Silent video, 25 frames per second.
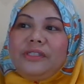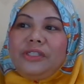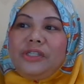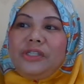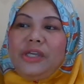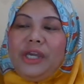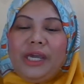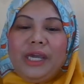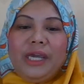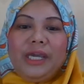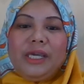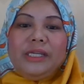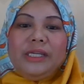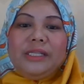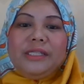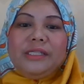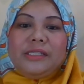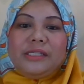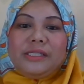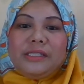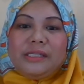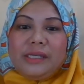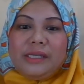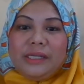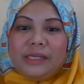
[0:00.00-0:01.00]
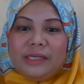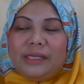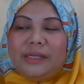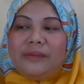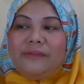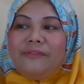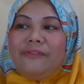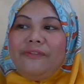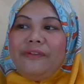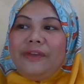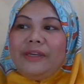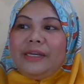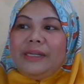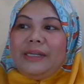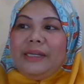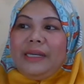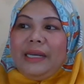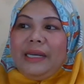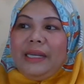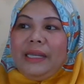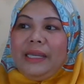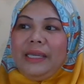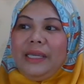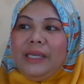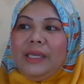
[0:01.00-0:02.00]
changed
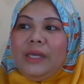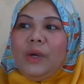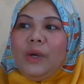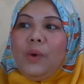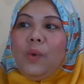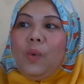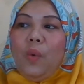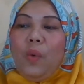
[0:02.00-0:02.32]
significantly